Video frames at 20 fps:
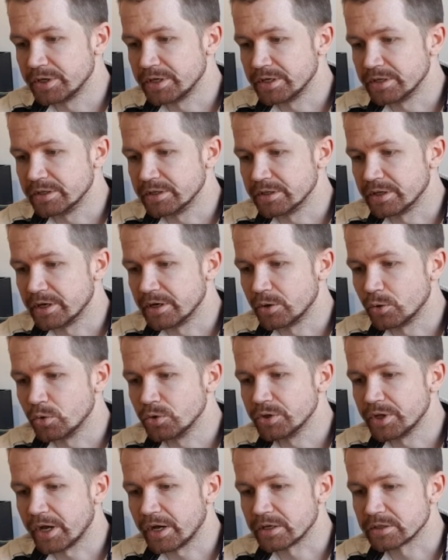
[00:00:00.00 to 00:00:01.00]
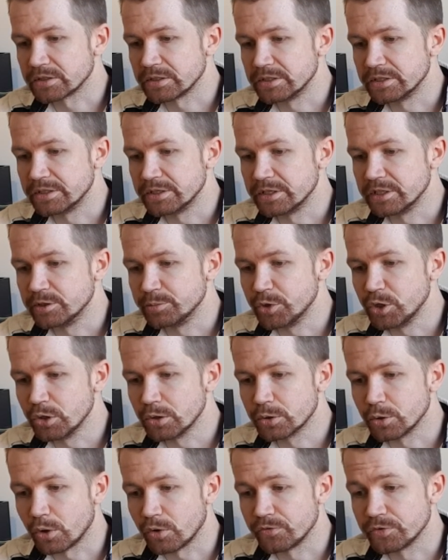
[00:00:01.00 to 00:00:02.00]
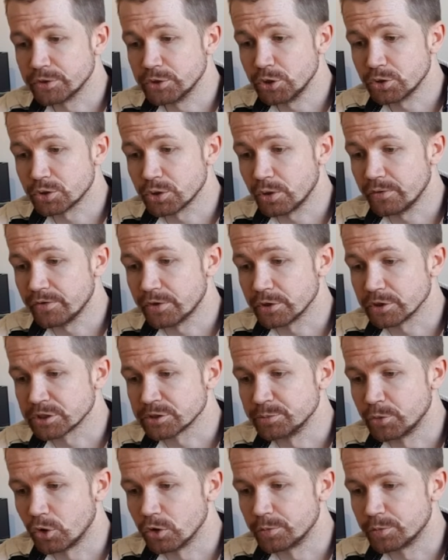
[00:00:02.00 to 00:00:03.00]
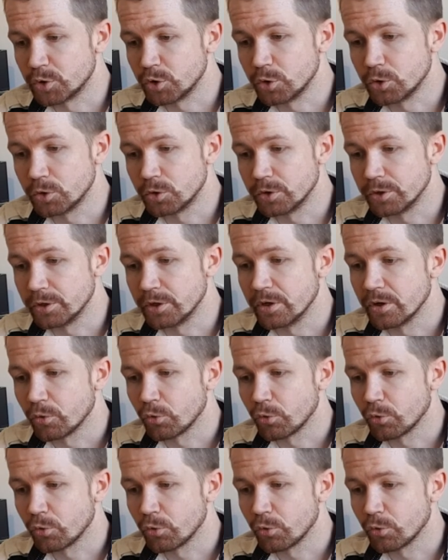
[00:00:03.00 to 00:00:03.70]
in Unertl in Mühldorf took over a small brewery